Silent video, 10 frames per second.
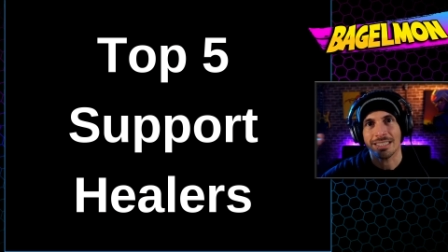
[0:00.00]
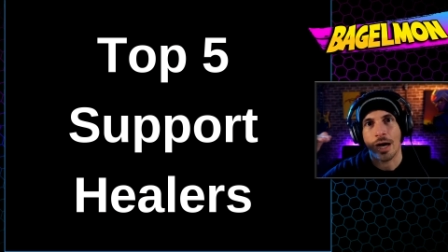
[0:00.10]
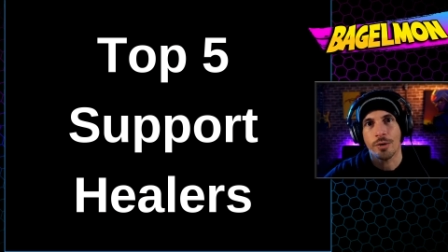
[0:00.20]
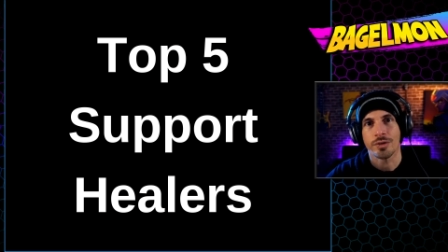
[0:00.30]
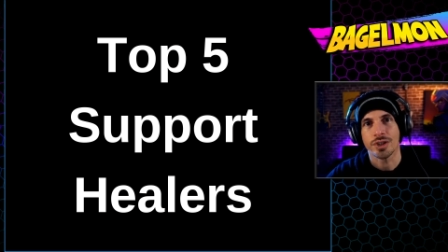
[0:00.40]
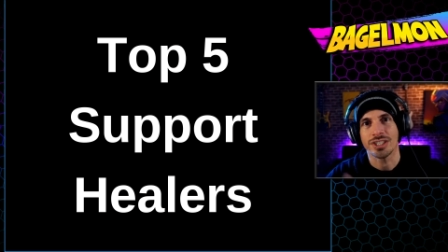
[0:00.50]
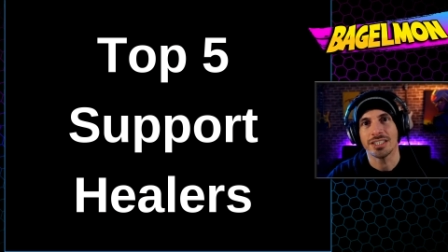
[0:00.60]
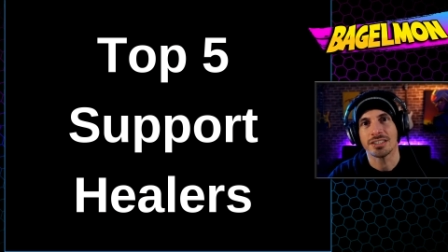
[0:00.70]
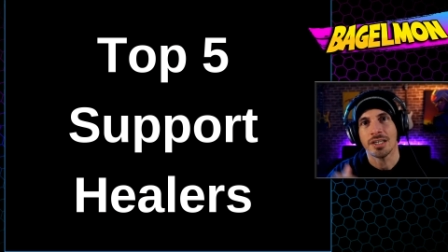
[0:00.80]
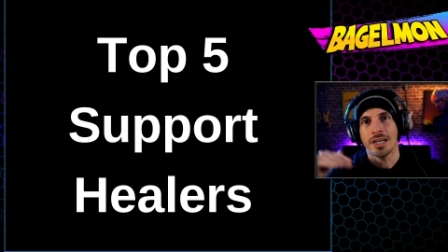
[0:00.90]
However, she
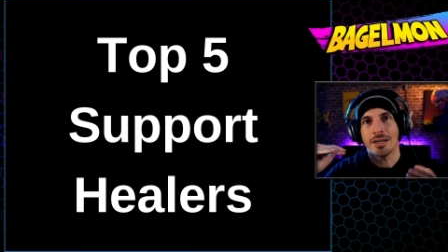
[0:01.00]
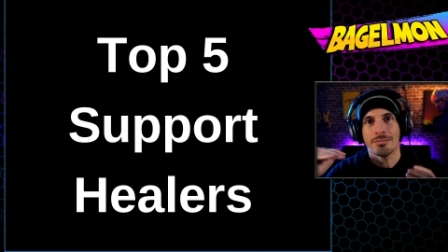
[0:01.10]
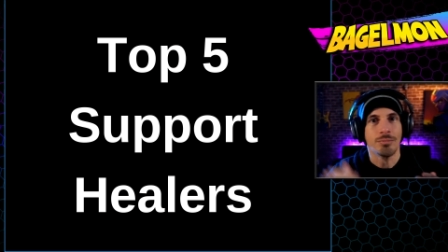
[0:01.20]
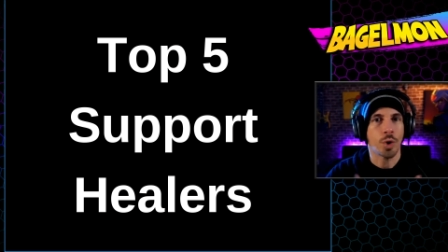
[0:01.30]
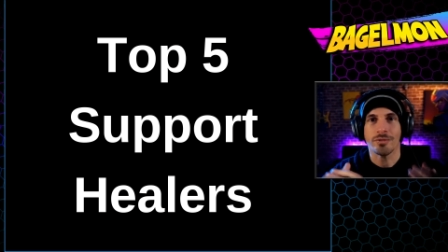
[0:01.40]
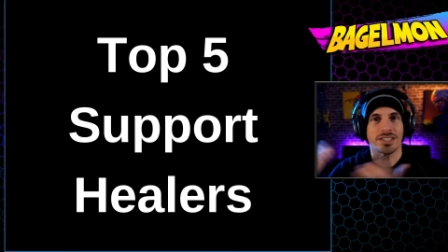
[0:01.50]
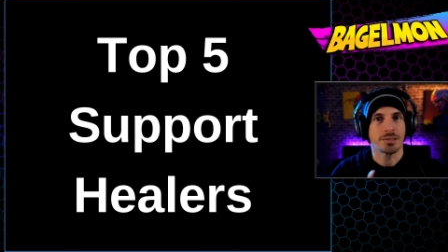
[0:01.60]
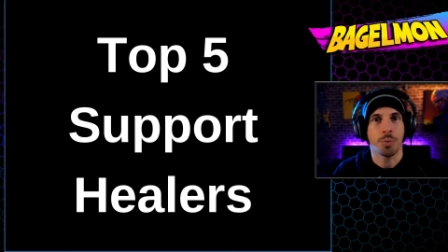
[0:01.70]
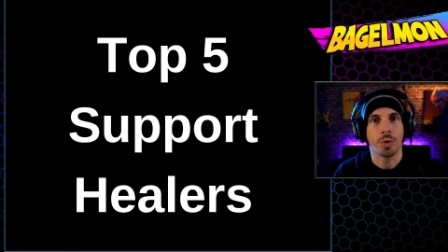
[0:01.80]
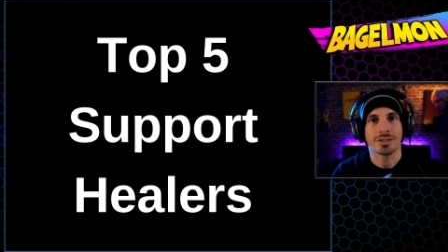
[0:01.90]
is more of a
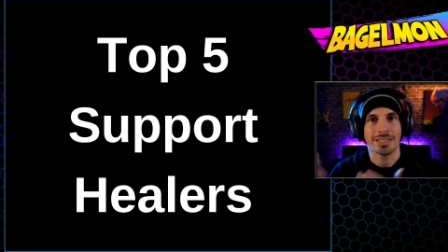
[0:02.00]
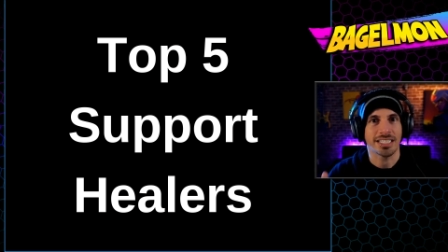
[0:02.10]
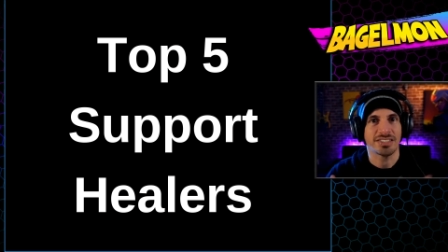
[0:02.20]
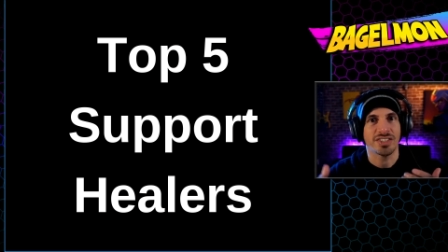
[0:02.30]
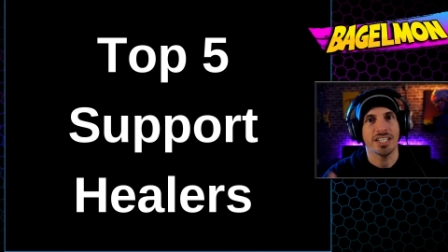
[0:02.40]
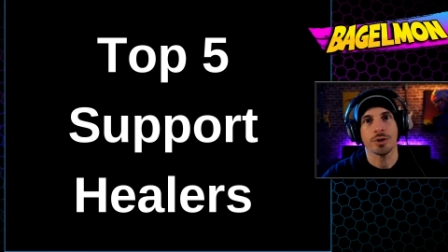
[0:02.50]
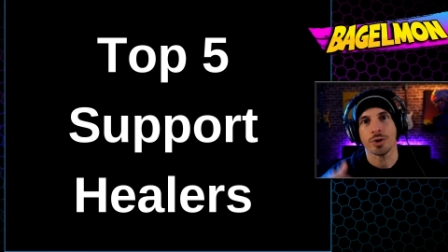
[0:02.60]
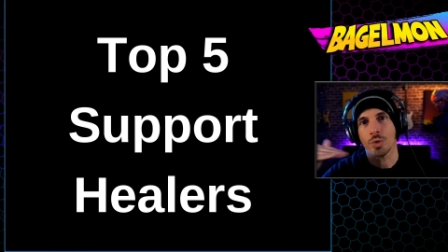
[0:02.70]
support, less of a healer.